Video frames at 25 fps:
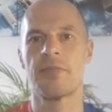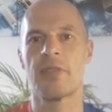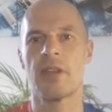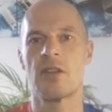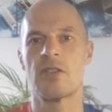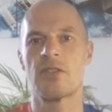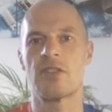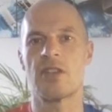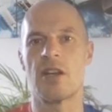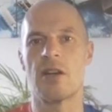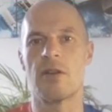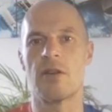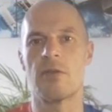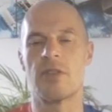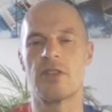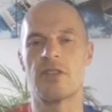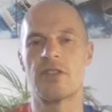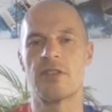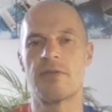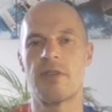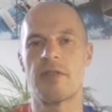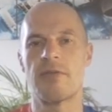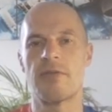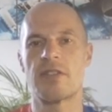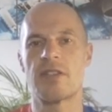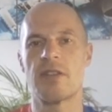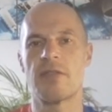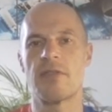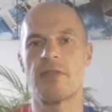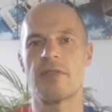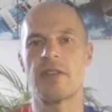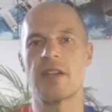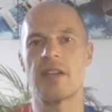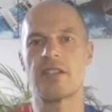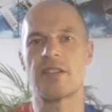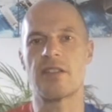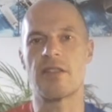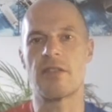So the derivative of
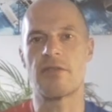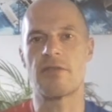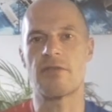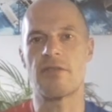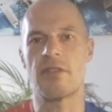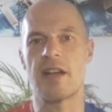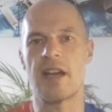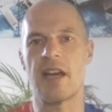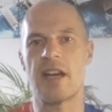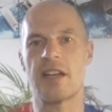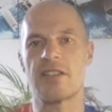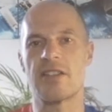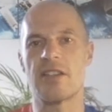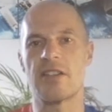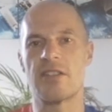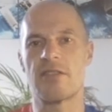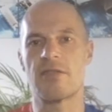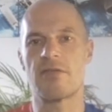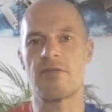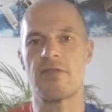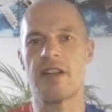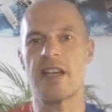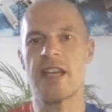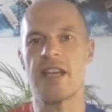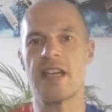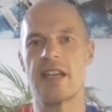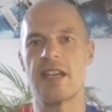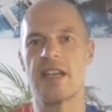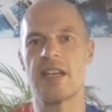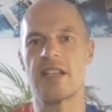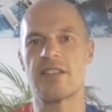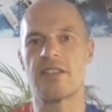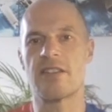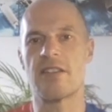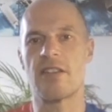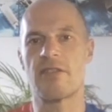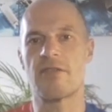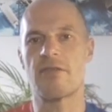e to the 3x is 3e
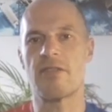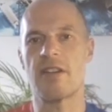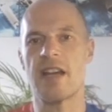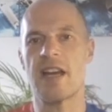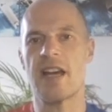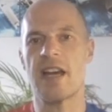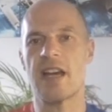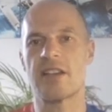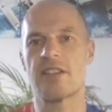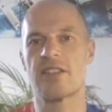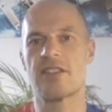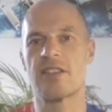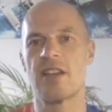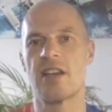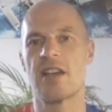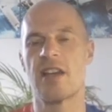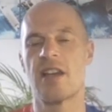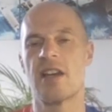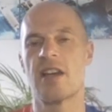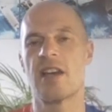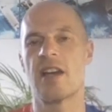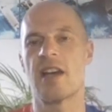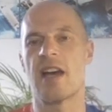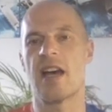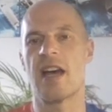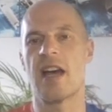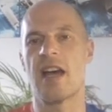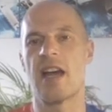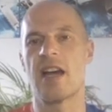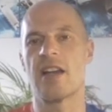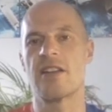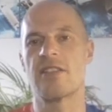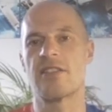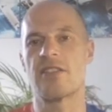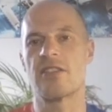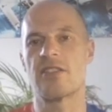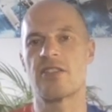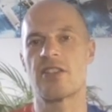to the 3x, and
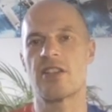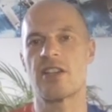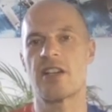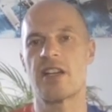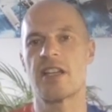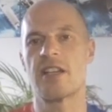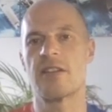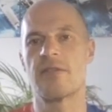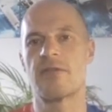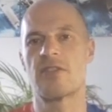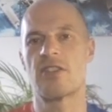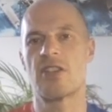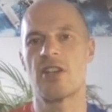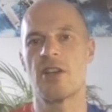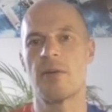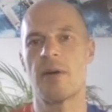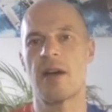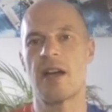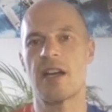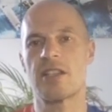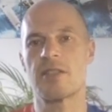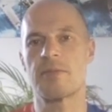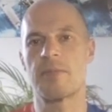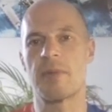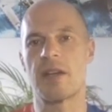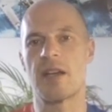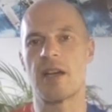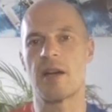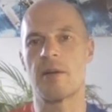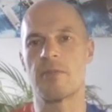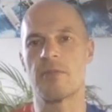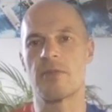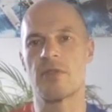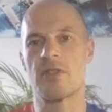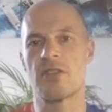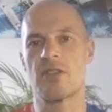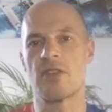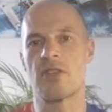the sine of 2x
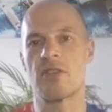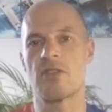becomes